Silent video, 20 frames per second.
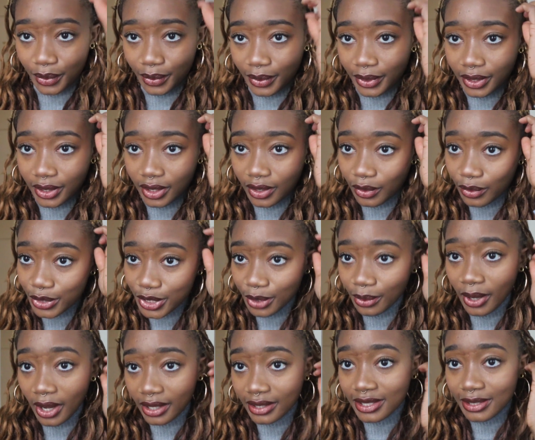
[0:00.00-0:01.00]
It also
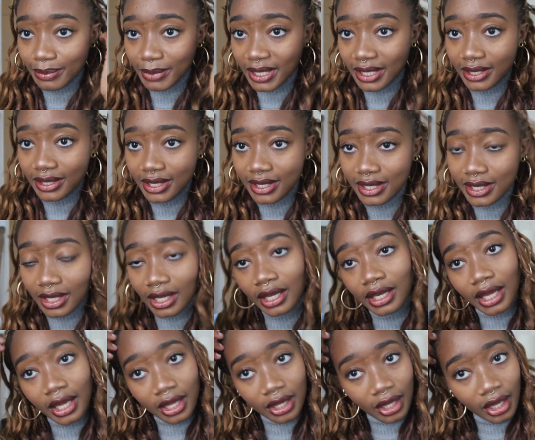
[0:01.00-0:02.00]
hurts me to see her
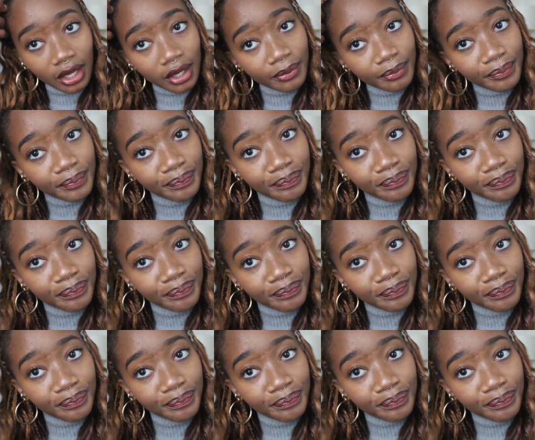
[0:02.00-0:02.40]
like that.